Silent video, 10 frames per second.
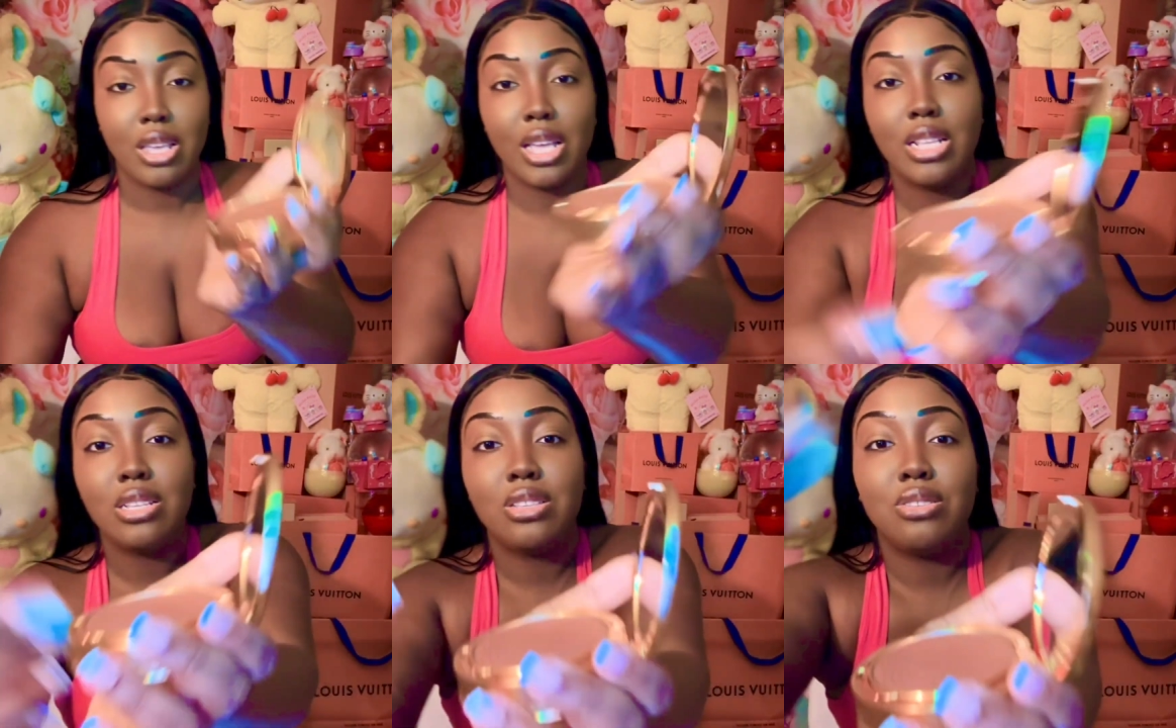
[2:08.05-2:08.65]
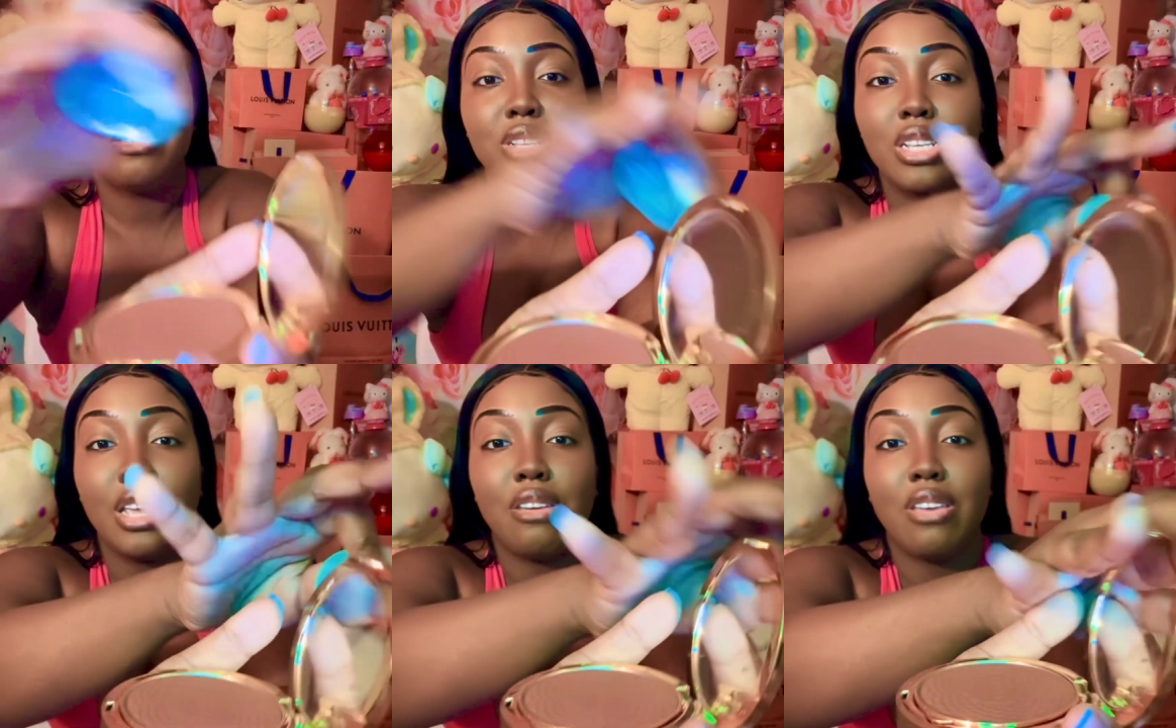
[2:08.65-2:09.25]
In the storage
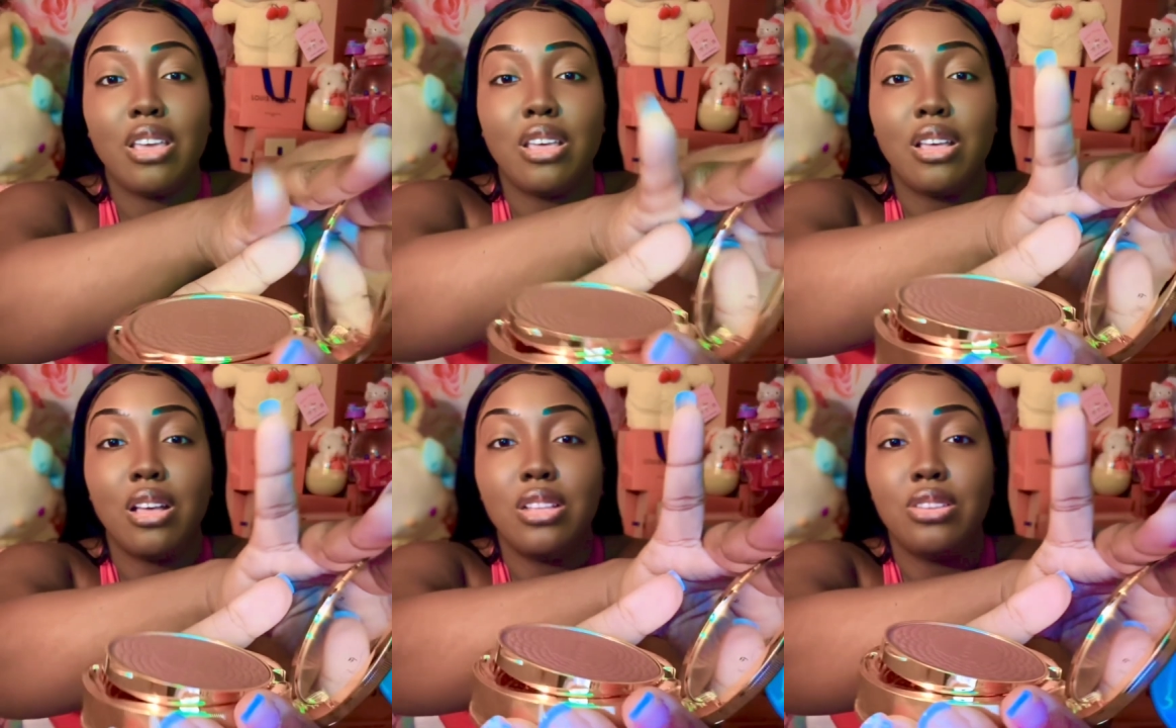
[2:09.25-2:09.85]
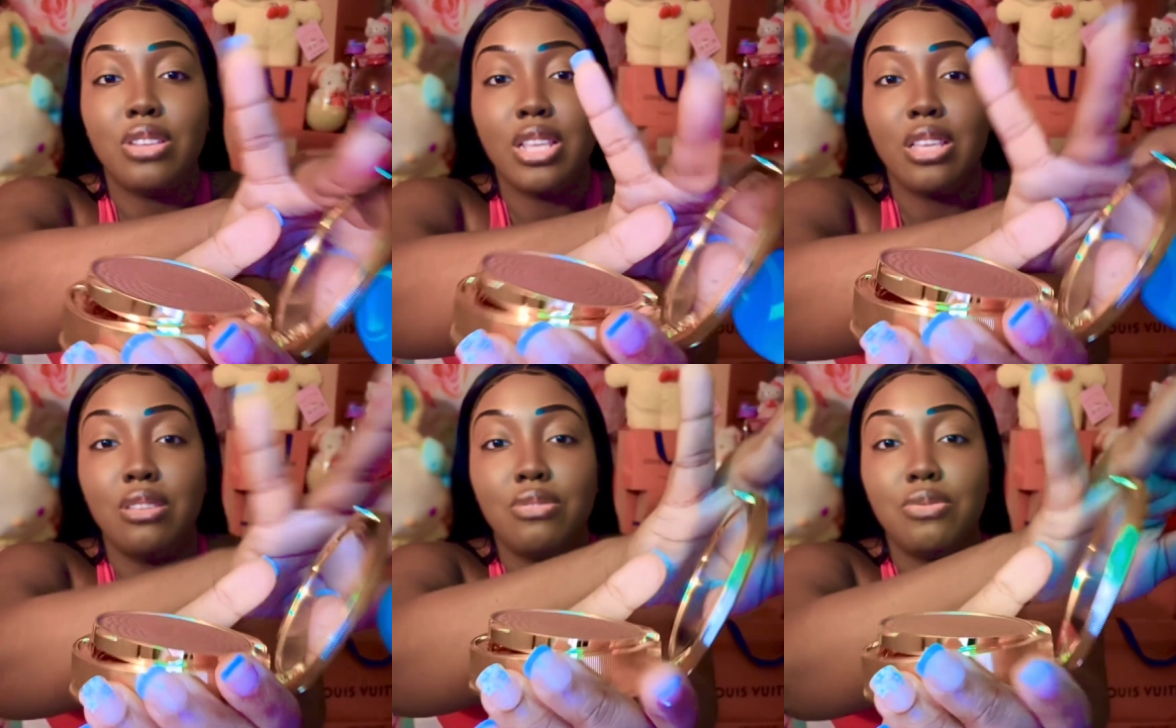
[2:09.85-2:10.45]
area
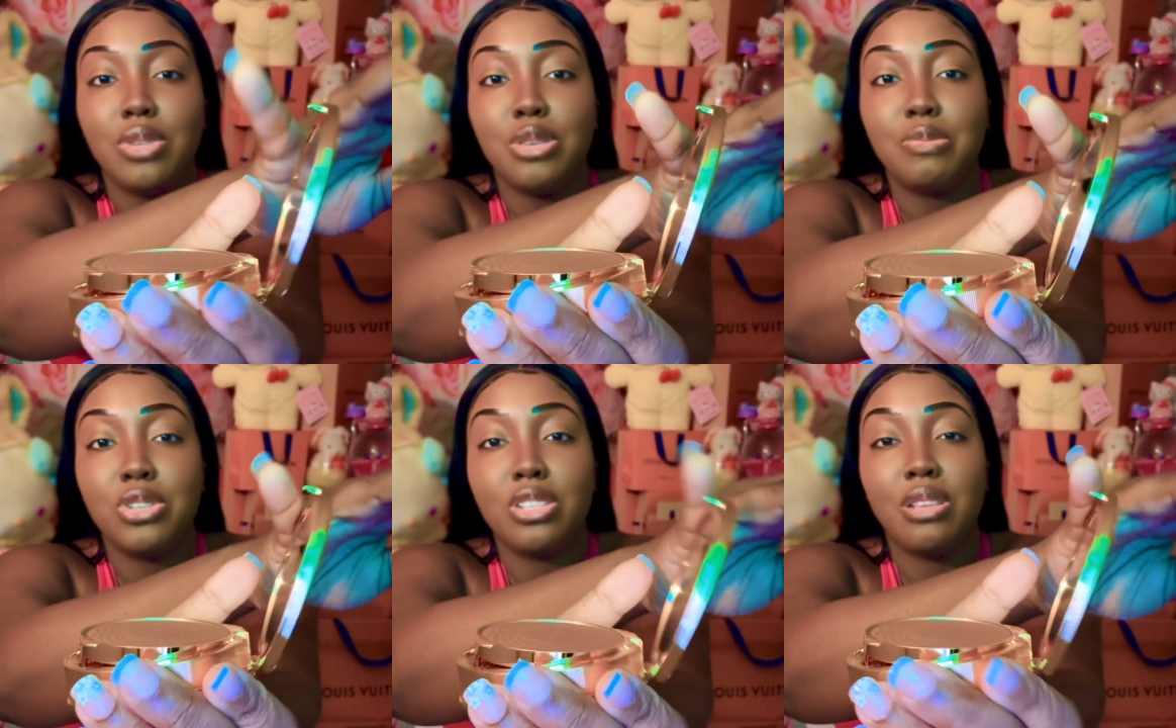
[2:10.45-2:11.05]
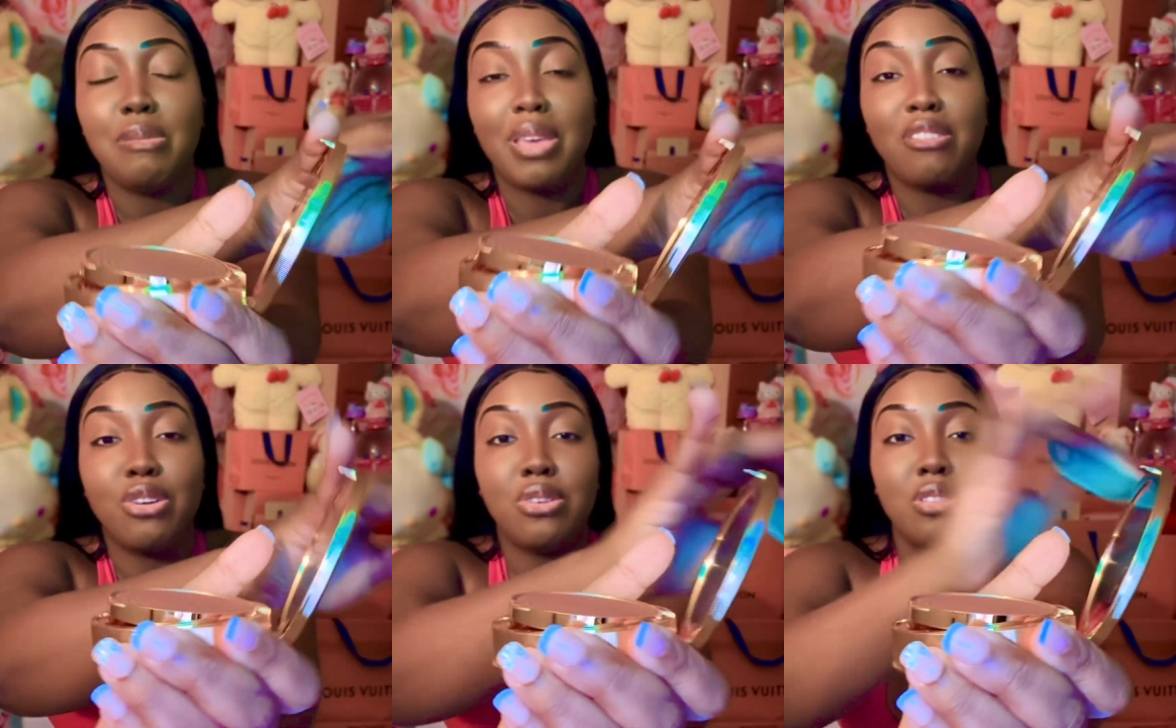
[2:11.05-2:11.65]
underneath, when you push the
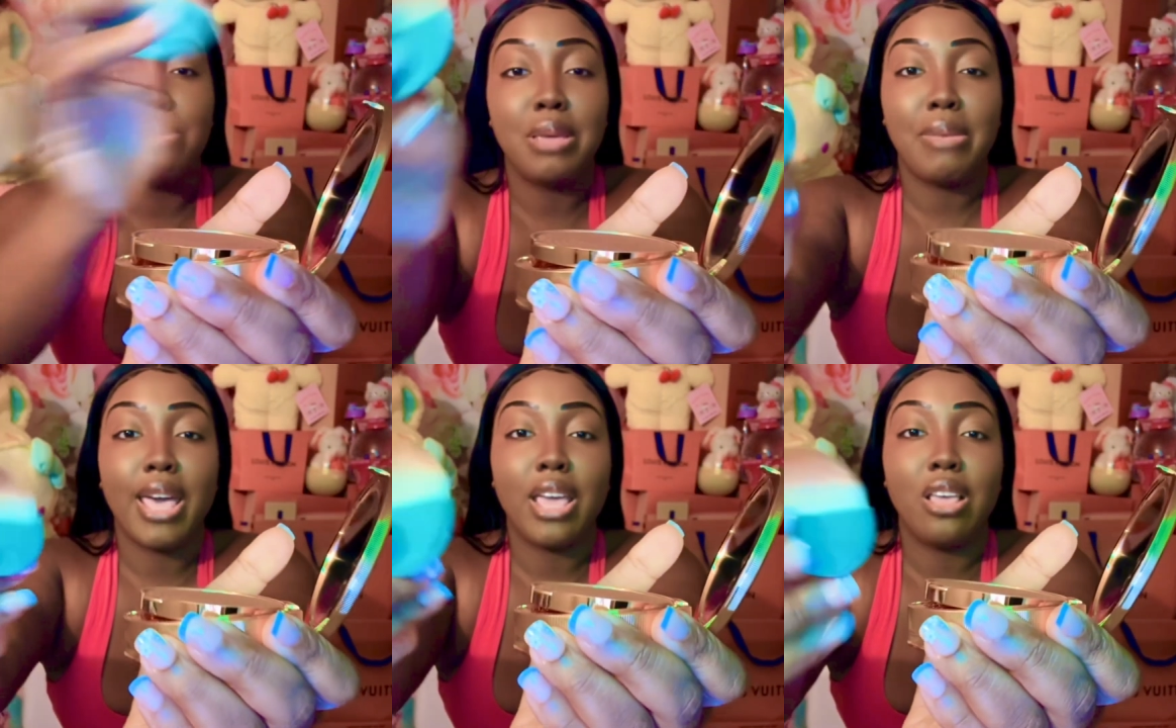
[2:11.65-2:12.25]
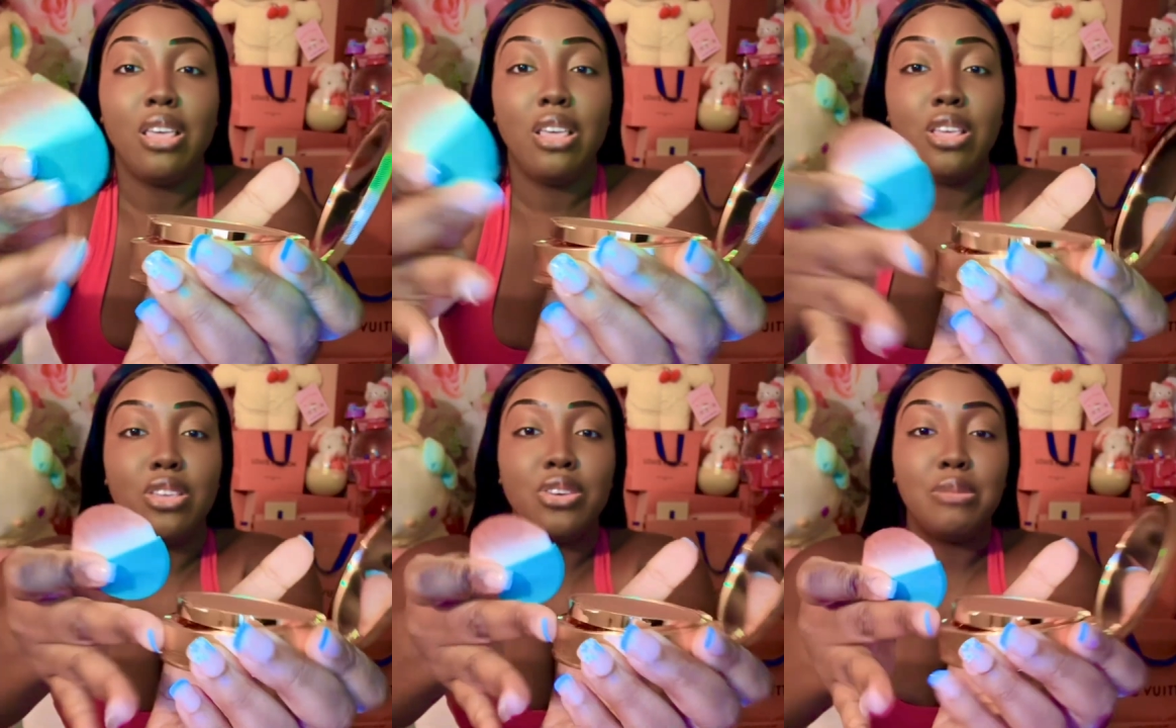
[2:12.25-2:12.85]
mirror all the way back,
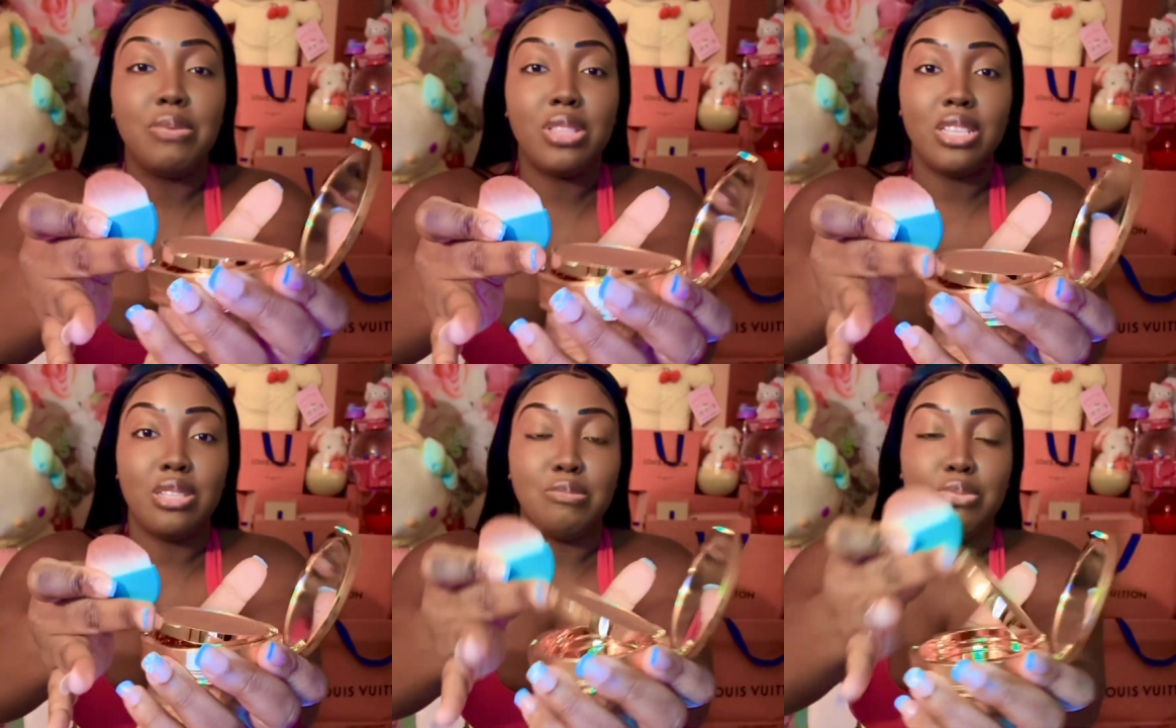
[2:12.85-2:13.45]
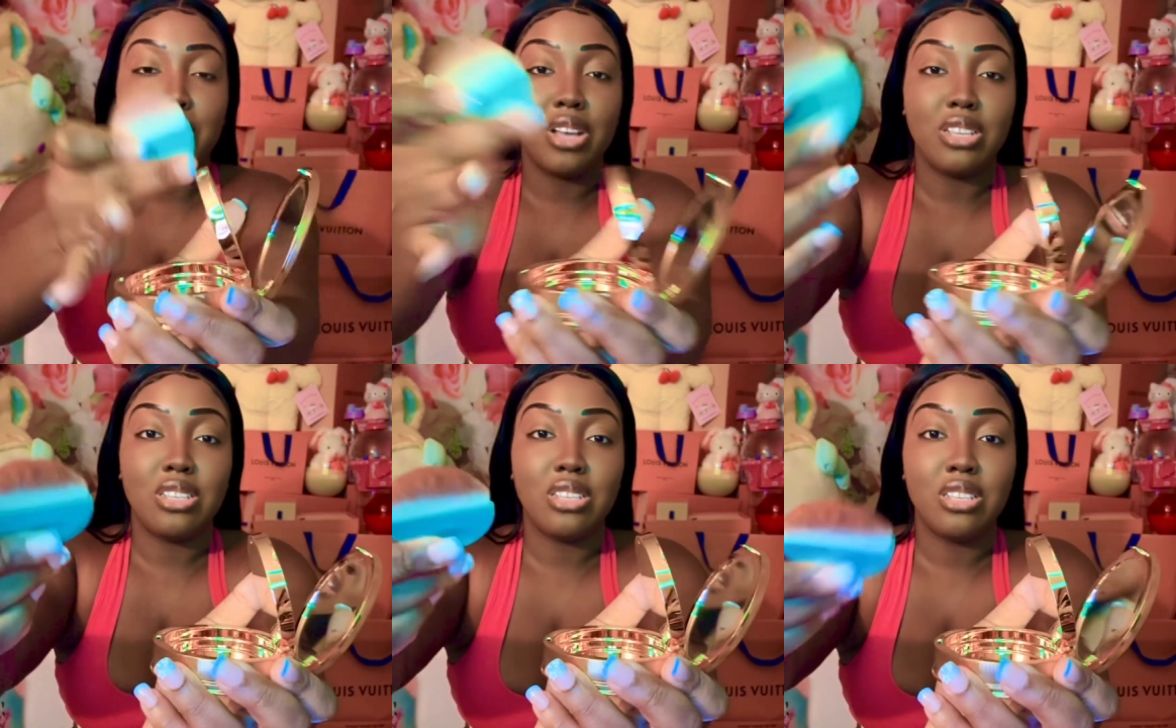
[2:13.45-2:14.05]
you can put this
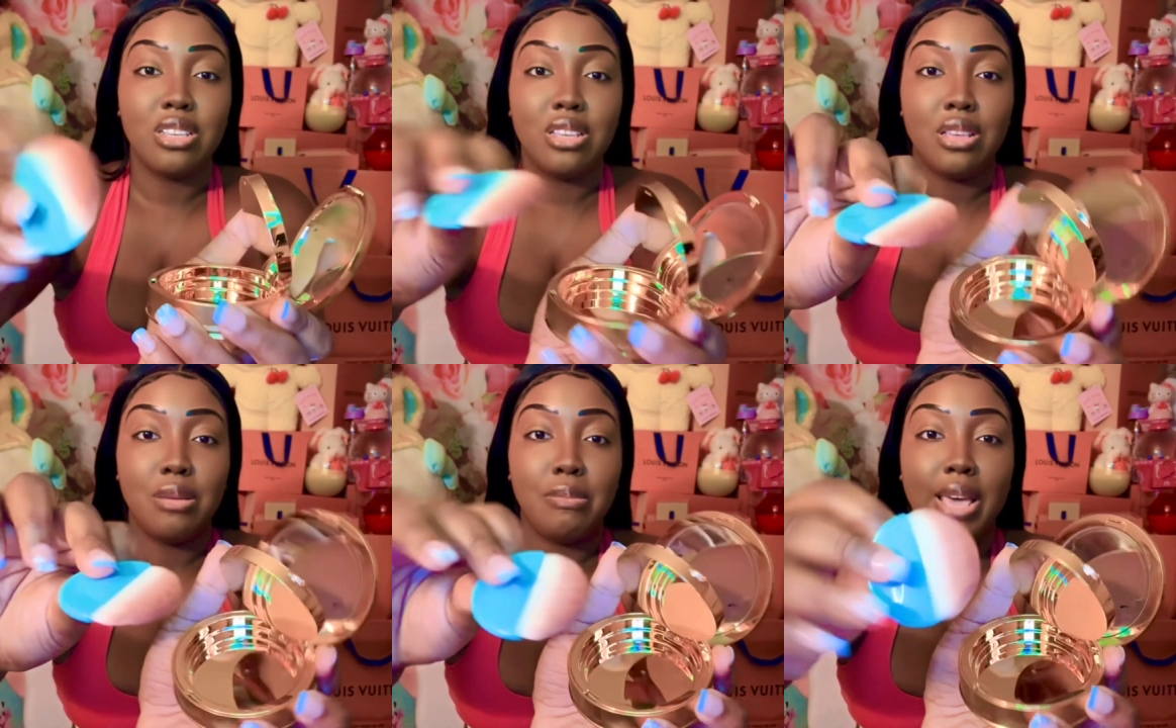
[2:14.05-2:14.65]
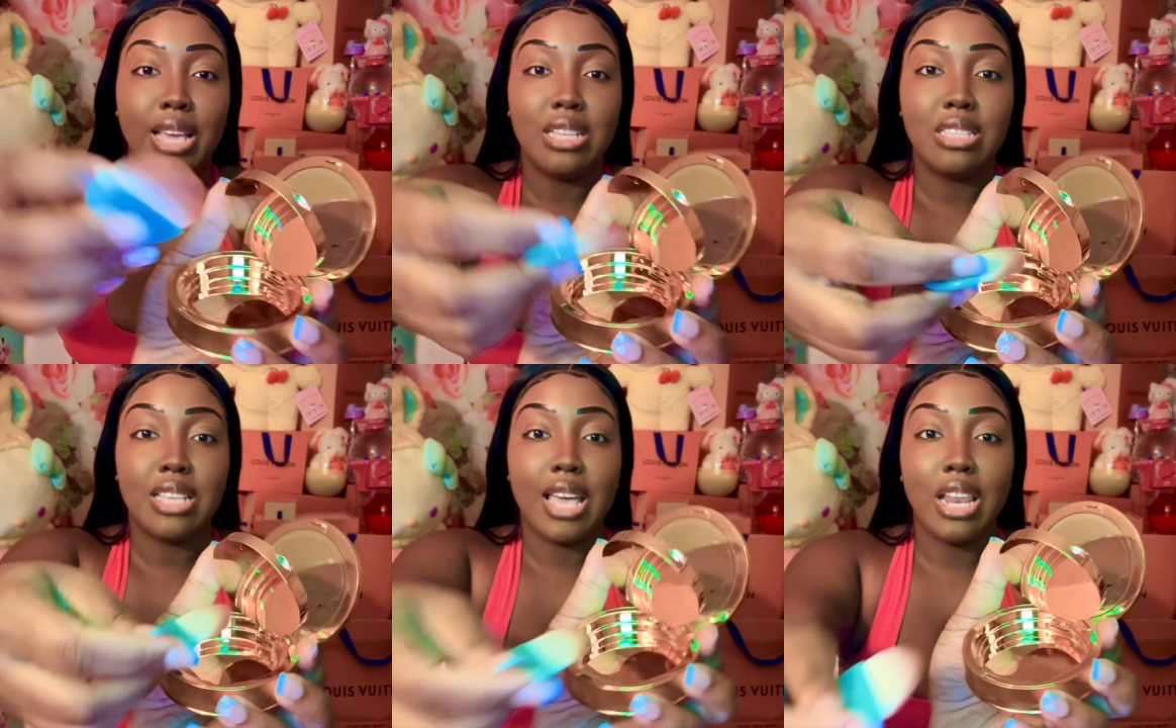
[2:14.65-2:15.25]
brush back
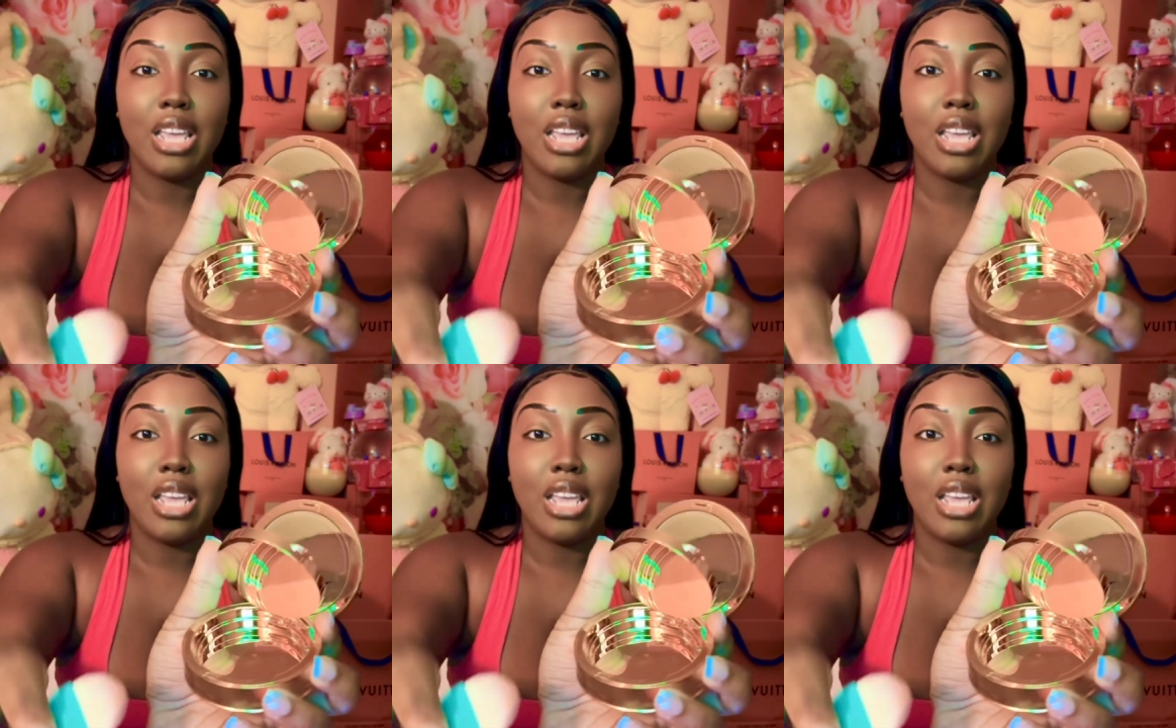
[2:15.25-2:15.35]
inside of